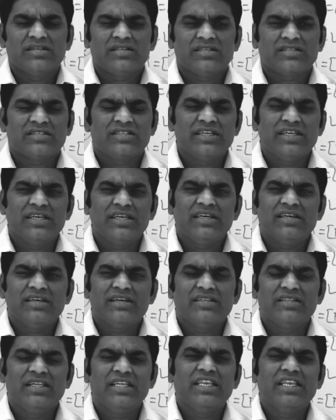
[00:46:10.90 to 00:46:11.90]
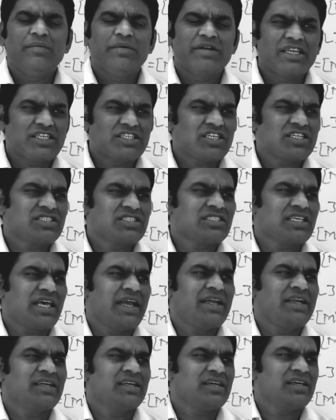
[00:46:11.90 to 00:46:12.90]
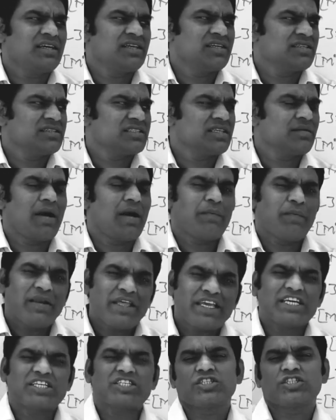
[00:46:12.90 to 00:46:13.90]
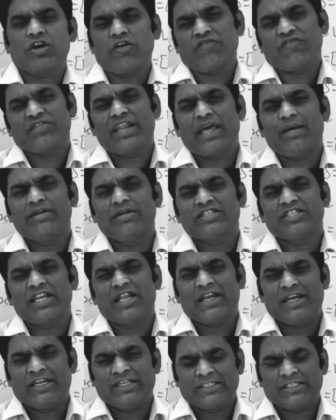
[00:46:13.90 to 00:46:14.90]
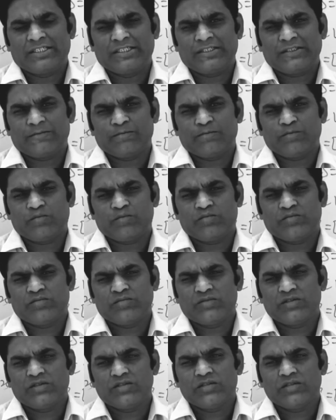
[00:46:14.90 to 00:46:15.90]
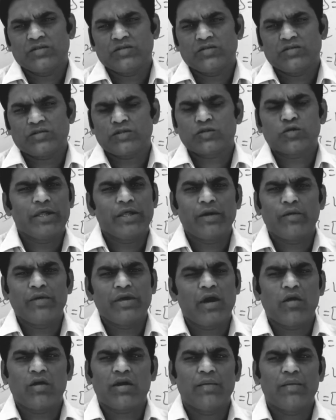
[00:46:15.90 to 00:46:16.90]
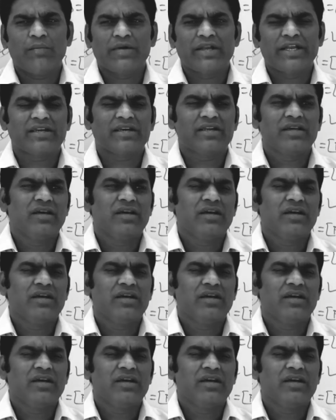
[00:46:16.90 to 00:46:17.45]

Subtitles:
see the limitations and some application of dimensional analysis. So, today we have completely